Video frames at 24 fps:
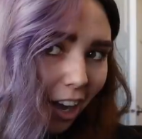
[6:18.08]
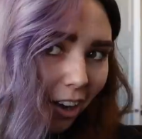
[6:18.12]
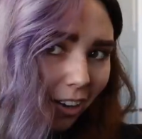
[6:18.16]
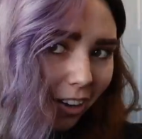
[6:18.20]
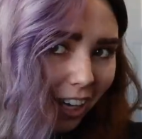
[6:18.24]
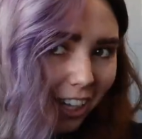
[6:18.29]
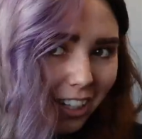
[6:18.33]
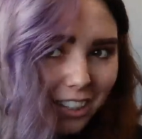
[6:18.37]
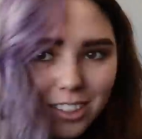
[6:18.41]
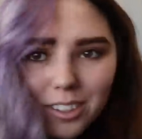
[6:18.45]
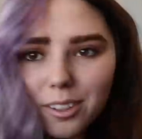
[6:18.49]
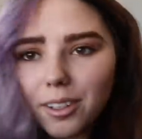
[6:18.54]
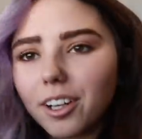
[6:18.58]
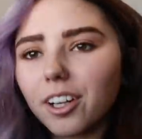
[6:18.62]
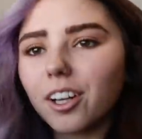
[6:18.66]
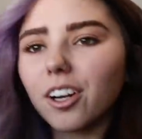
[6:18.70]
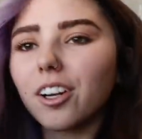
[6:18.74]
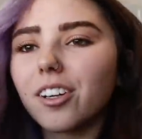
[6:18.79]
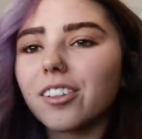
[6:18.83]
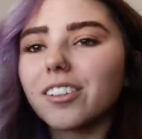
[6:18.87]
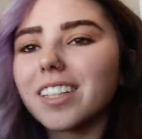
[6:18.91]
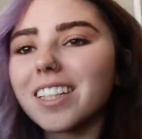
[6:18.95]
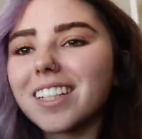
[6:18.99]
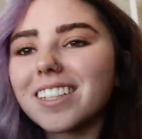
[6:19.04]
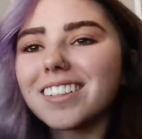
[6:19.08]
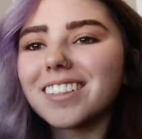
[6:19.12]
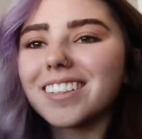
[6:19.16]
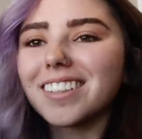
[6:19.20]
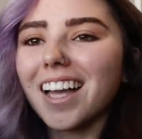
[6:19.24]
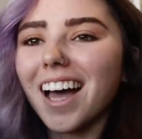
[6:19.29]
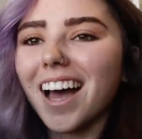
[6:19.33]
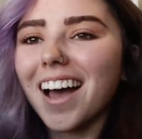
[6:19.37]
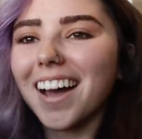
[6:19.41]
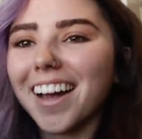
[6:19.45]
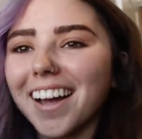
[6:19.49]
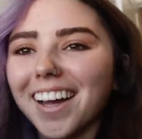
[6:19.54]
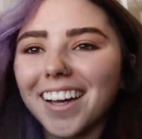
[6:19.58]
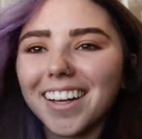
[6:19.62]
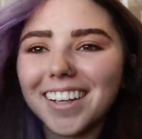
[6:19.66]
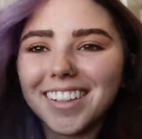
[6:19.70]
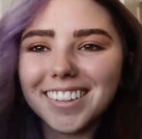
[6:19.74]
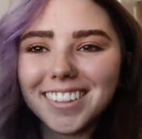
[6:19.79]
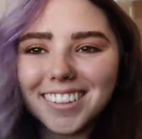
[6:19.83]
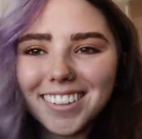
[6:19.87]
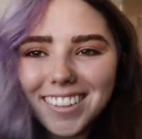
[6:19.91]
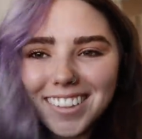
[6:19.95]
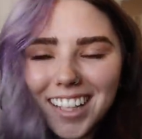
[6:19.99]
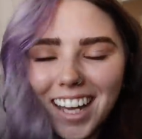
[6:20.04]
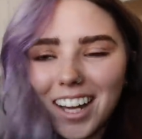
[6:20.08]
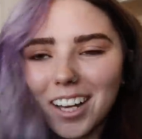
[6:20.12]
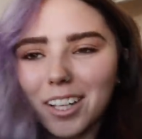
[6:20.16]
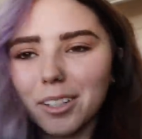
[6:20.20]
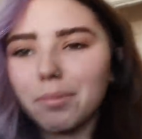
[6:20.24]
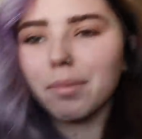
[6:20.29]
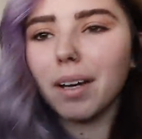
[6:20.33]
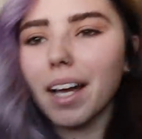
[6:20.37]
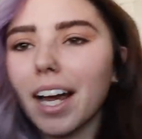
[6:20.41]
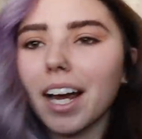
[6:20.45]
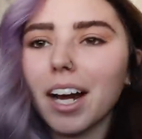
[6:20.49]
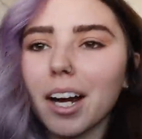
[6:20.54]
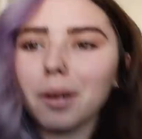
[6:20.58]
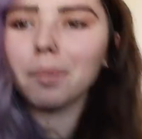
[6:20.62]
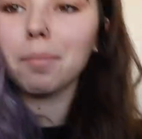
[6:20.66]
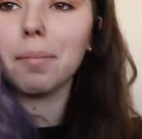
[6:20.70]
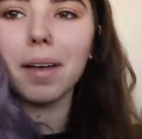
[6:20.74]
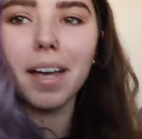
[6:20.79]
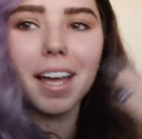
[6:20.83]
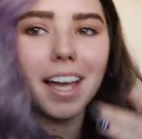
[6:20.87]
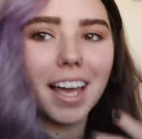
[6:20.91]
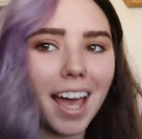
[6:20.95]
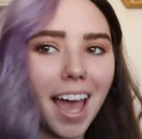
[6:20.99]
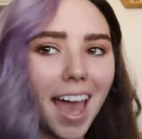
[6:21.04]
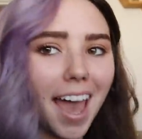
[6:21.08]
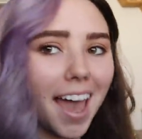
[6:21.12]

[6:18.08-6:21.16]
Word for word: Okay, so I curled this side, styled my hair a bit,